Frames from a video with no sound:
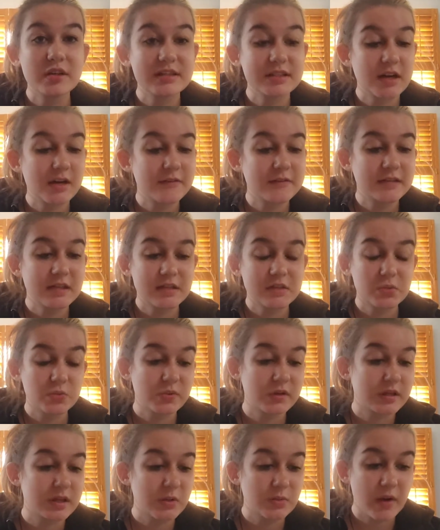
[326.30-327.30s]
stuff sells
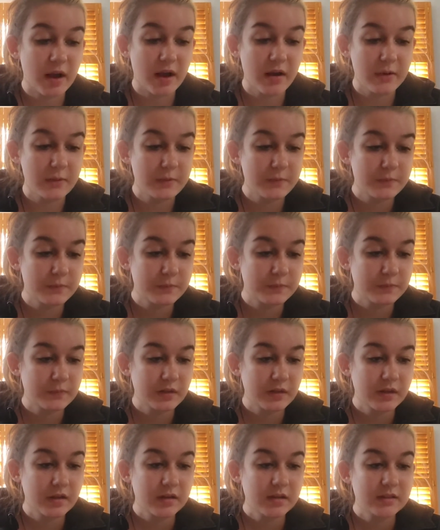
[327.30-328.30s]
really well.
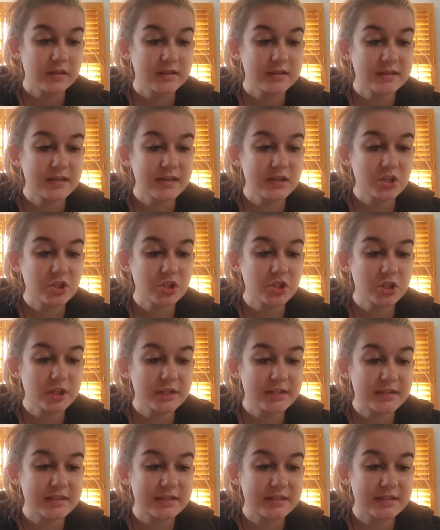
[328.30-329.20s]
This next shirt is a